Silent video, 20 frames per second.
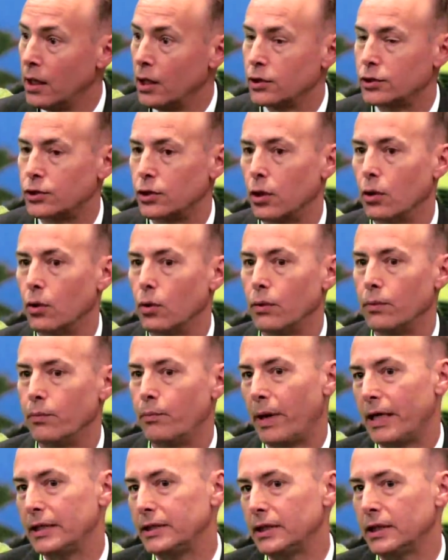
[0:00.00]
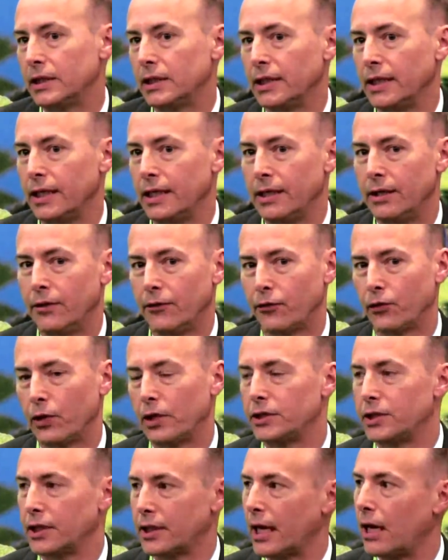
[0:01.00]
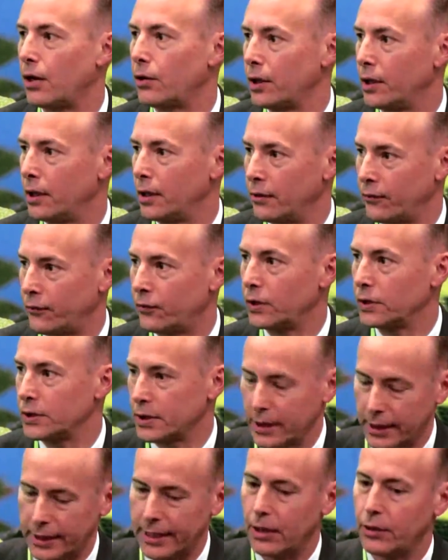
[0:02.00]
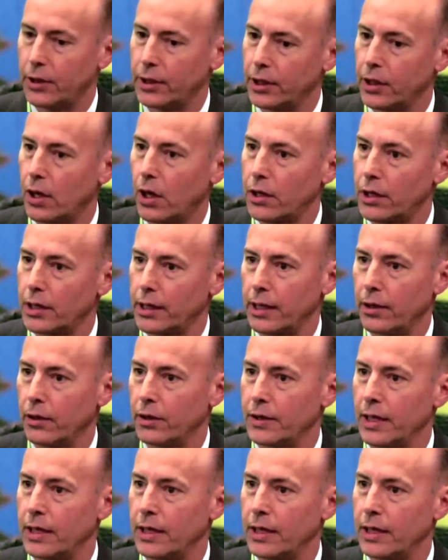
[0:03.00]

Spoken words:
So basically in the forensic accounting and auditing area,